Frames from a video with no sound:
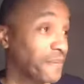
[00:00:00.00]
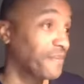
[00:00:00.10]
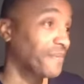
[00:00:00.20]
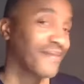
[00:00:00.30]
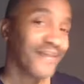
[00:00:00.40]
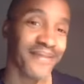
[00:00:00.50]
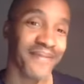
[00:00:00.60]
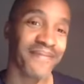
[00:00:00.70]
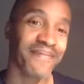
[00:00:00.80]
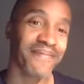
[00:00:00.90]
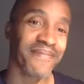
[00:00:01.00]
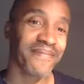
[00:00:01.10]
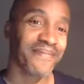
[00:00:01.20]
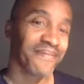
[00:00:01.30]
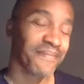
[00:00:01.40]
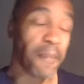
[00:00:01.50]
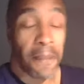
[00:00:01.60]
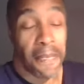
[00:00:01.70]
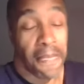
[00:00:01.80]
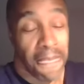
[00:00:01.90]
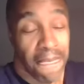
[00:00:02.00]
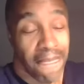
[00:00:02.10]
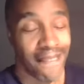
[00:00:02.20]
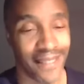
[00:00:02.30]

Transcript: when I thought about that Ayurvedic